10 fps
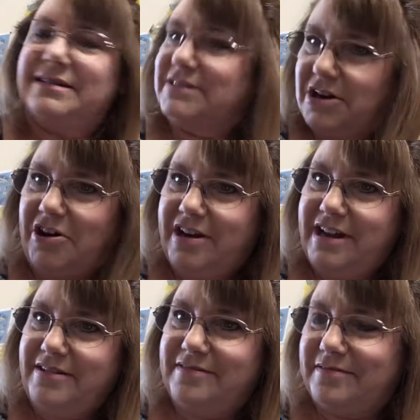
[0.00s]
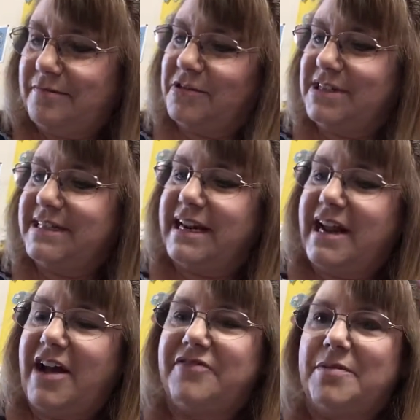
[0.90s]
darn it, we're just going to
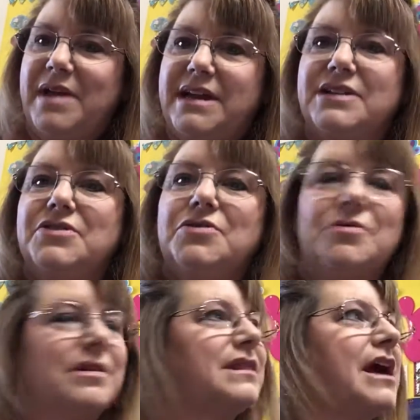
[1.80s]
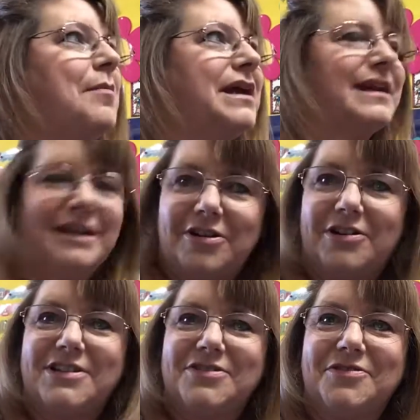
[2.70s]
have to make do with coming here
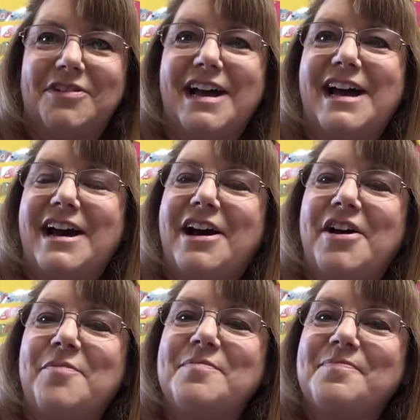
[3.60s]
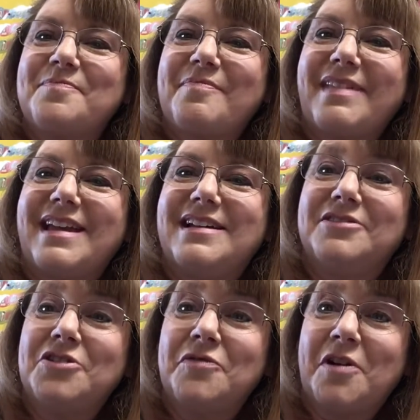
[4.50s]
to
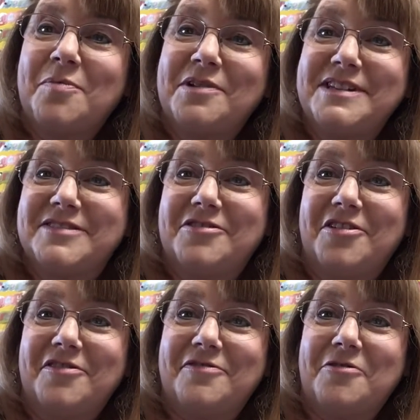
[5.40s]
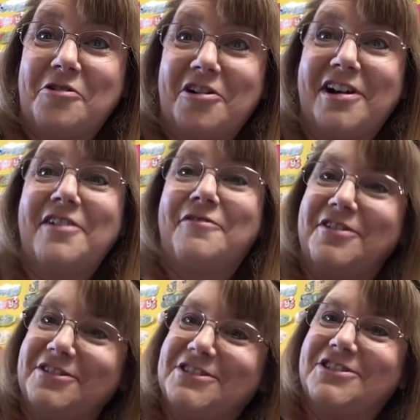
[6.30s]
Little Farm Preschool for a
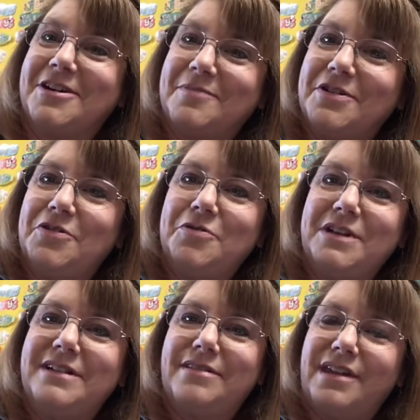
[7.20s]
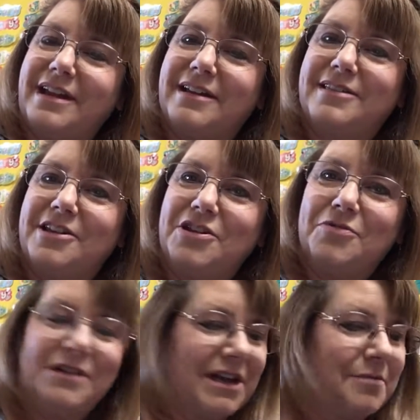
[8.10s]
field trip. Who would think that you
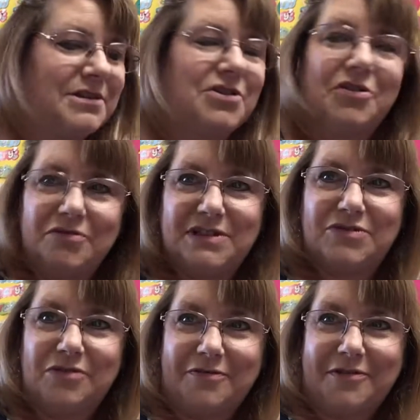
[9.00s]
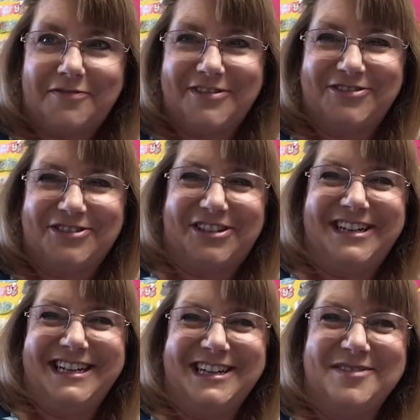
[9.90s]
would come to your own school for a field
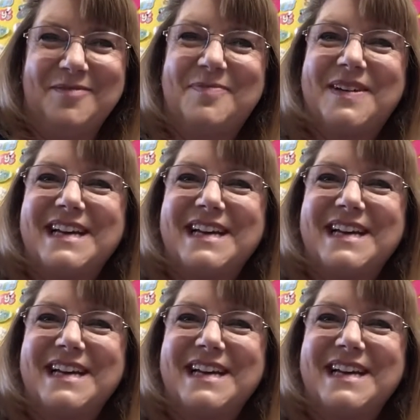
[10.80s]
trip?